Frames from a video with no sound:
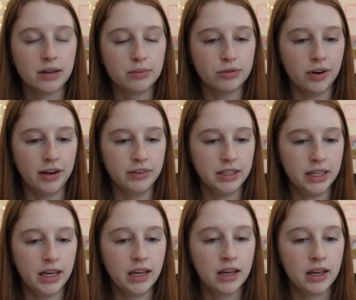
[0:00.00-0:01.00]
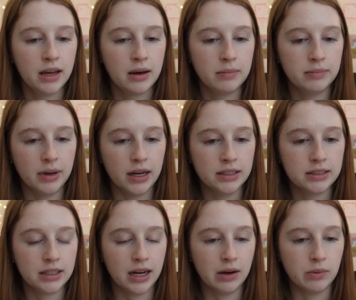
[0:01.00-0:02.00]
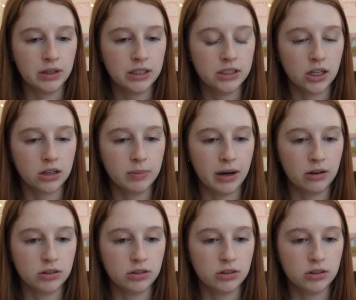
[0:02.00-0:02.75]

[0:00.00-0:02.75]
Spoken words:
privately, but I wanted to talk about